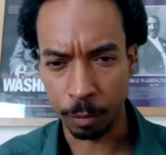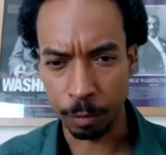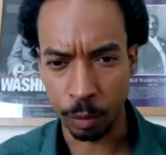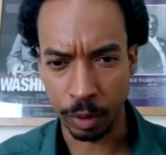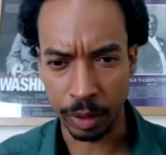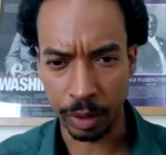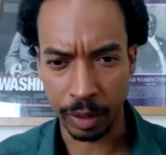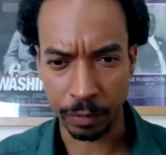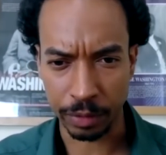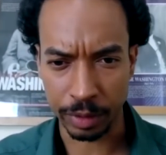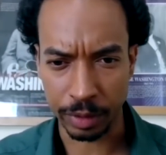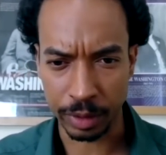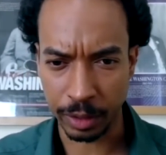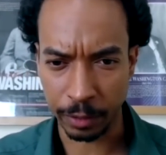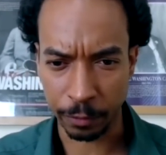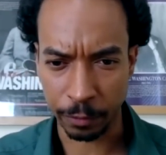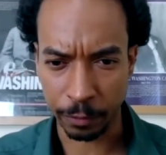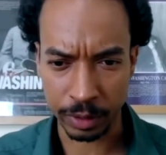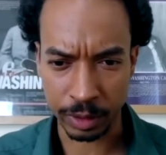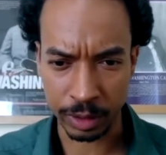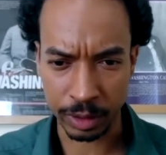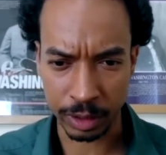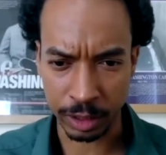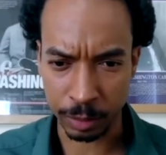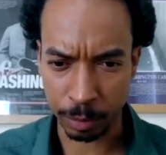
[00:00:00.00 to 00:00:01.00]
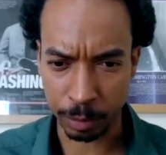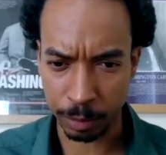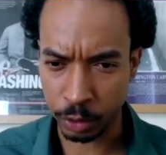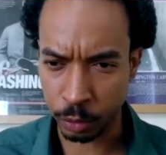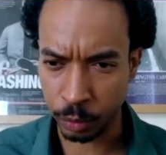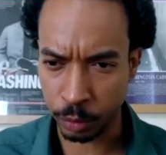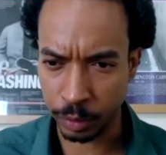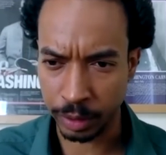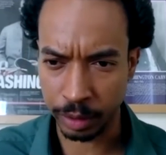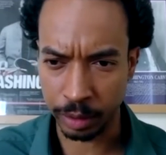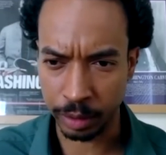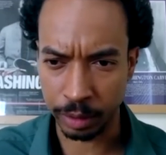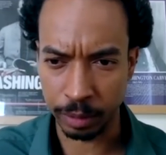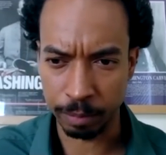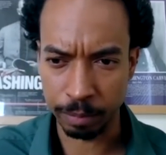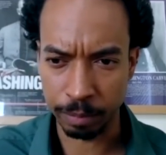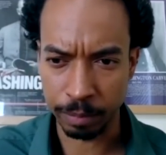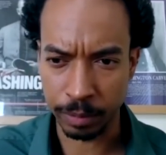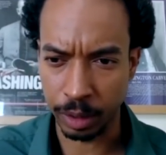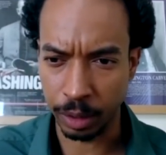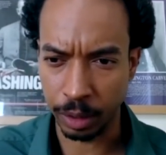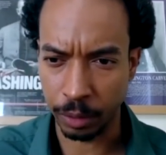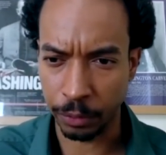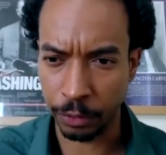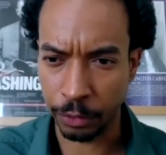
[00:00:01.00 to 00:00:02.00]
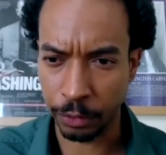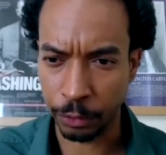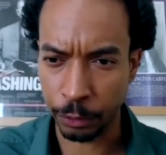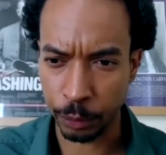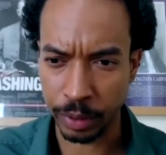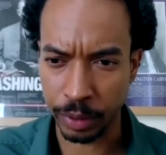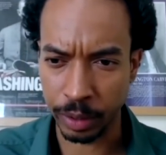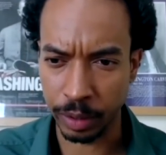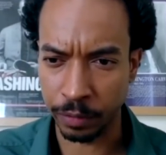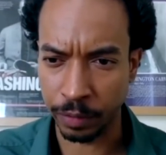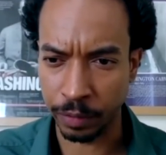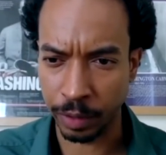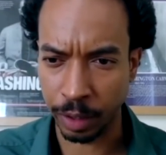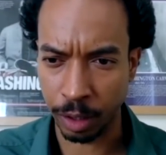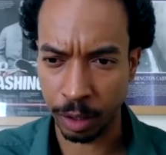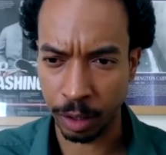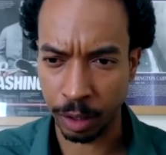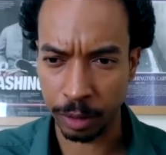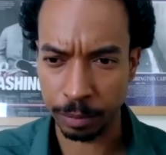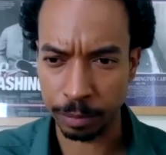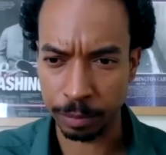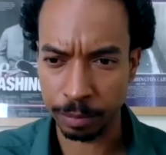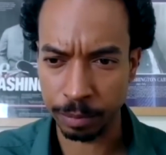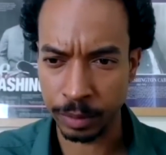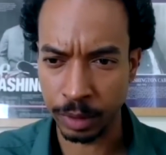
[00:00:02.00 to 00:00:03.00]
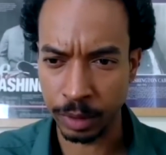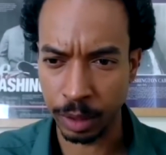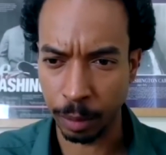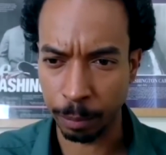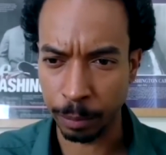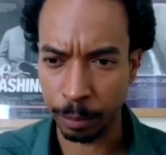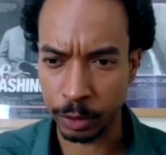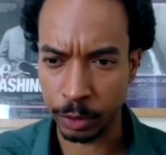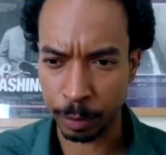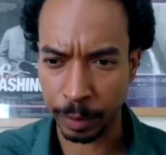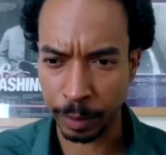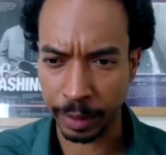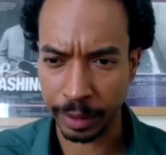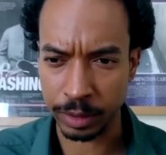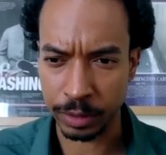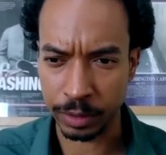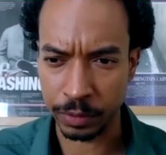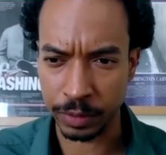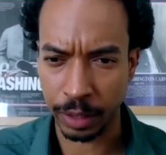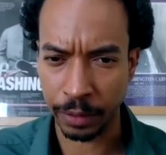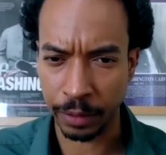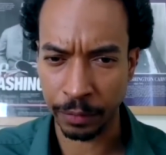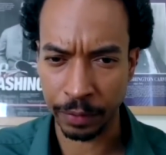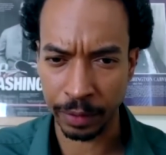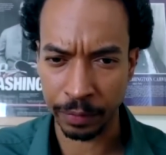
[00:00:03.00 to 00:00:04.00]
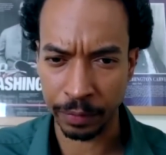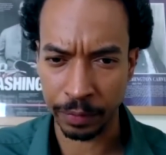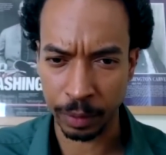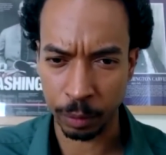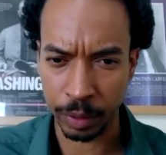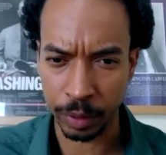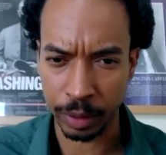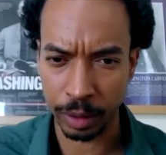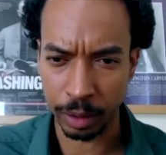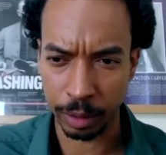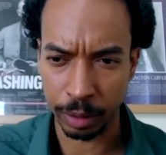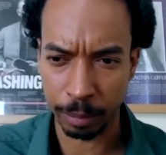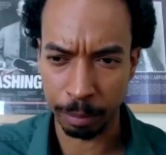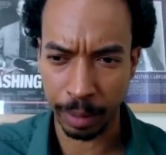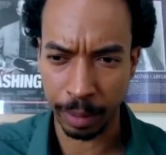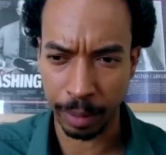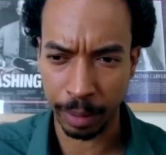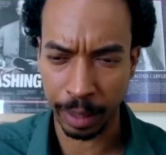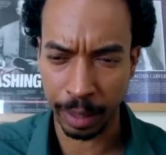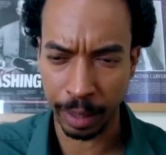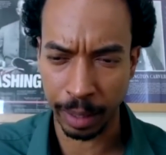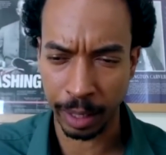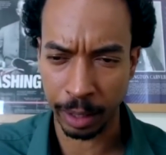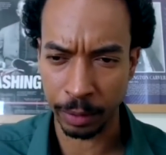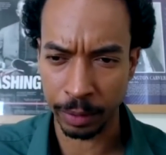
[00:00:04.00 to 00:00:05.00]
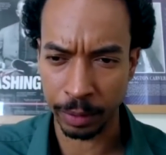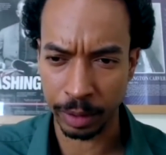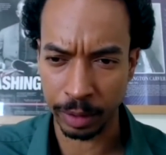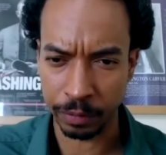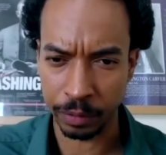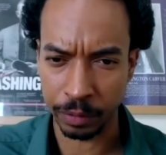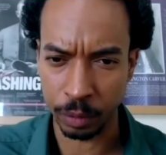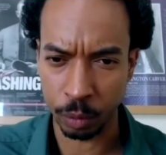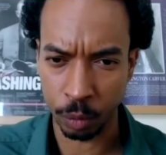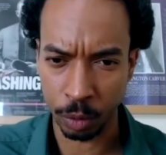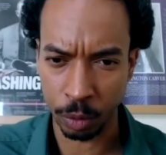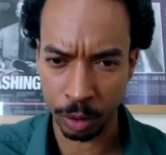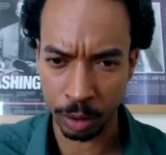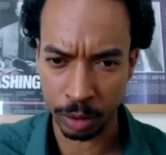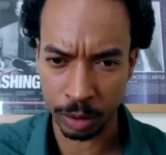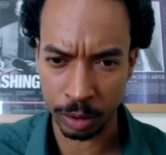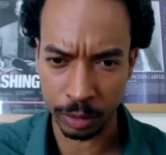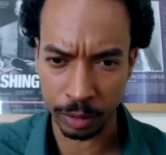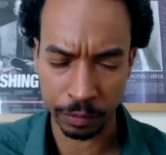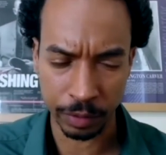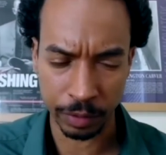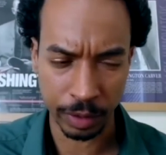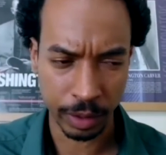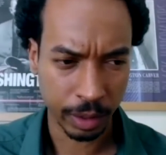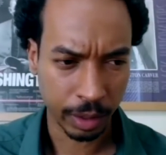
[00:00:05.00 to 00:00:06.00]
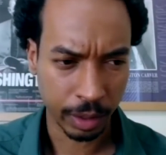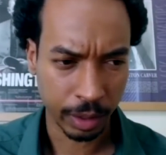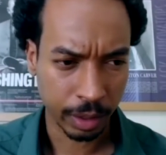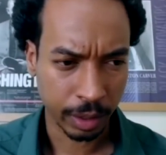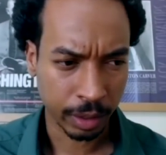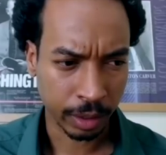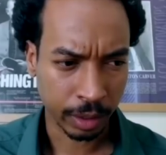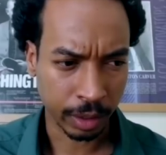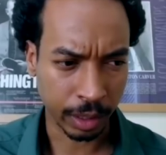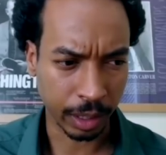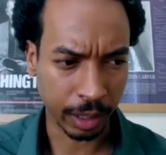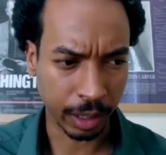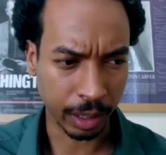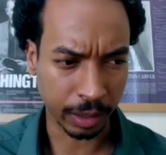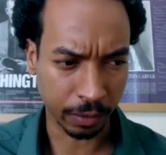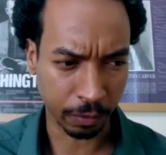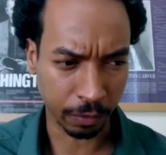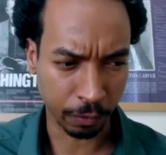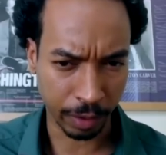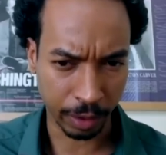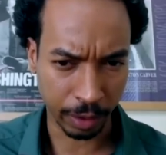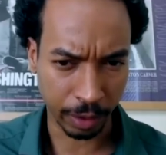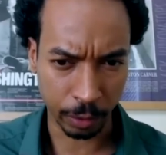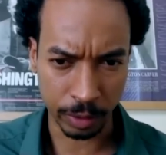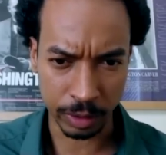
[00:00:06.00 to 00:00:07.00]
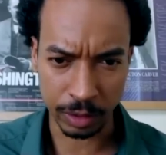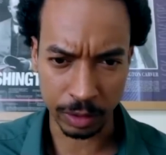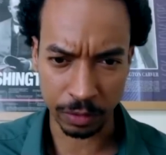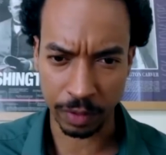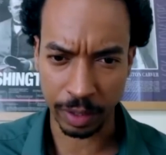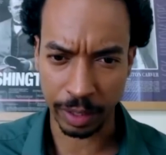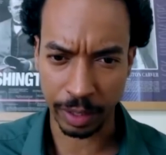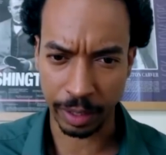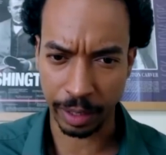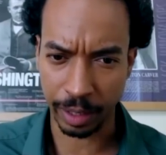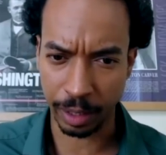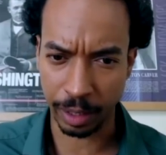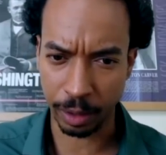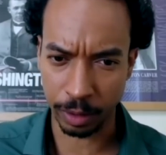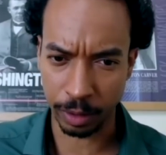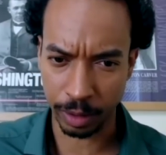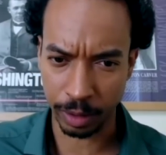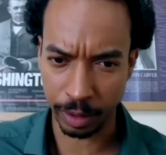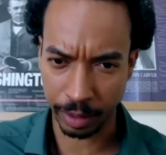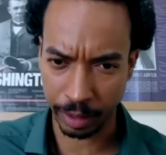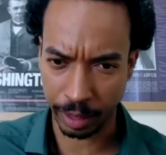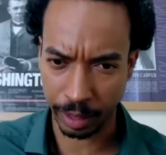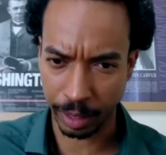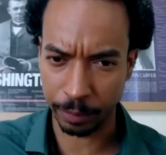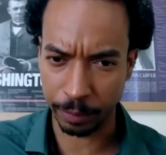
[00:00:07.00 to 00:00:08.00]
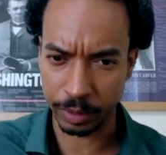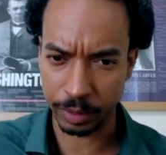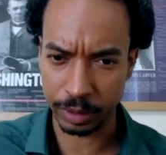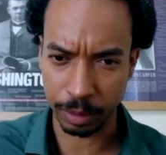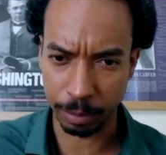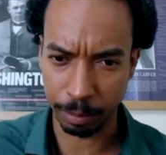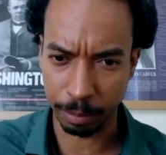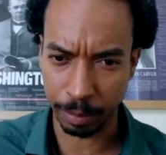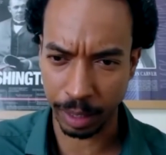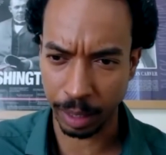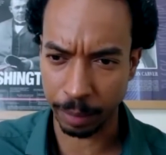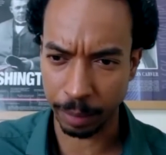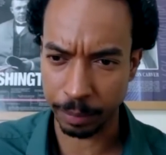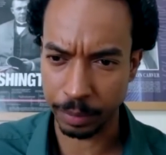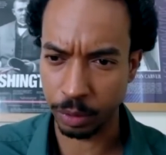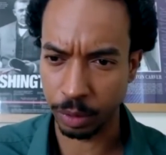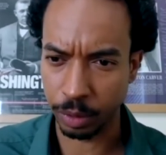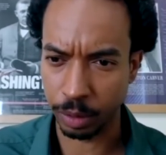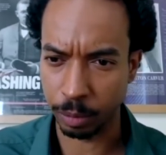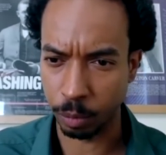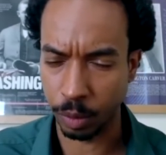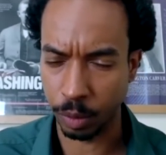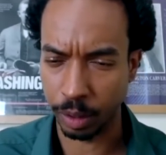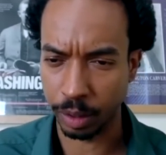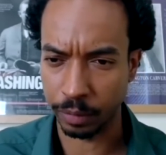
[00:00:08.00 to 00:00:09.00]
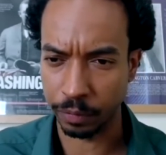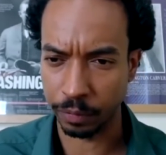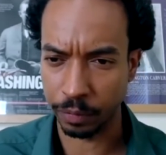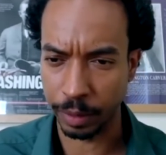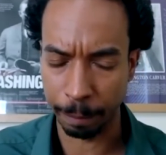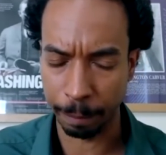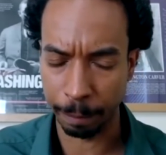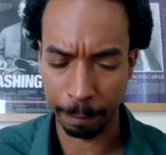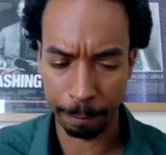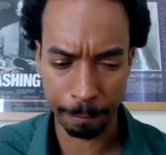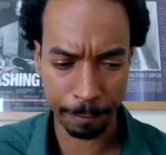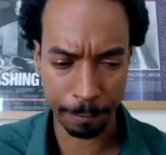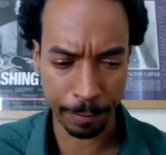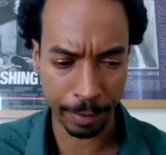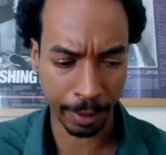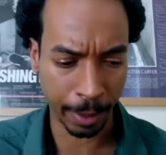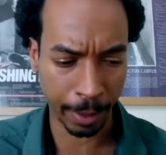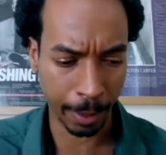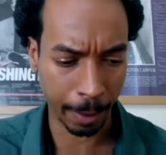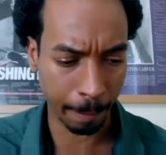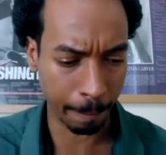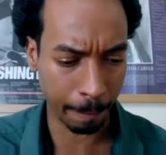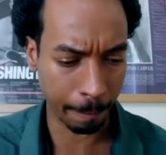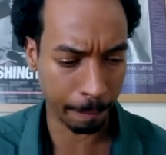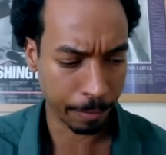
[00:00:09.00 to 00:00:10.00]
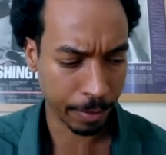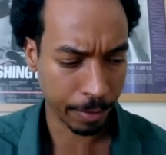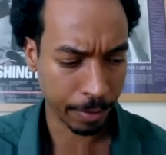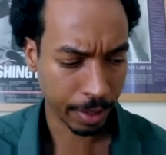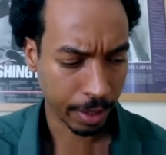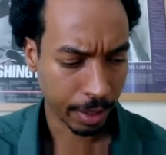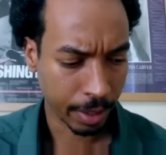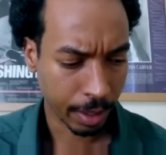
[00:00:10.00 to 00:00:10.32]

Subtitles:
whatever the differences between, you know, the three of our perspectives, I think that we are admiring of the work of King and the veterans of that era, and obviously Bob, you are one of them.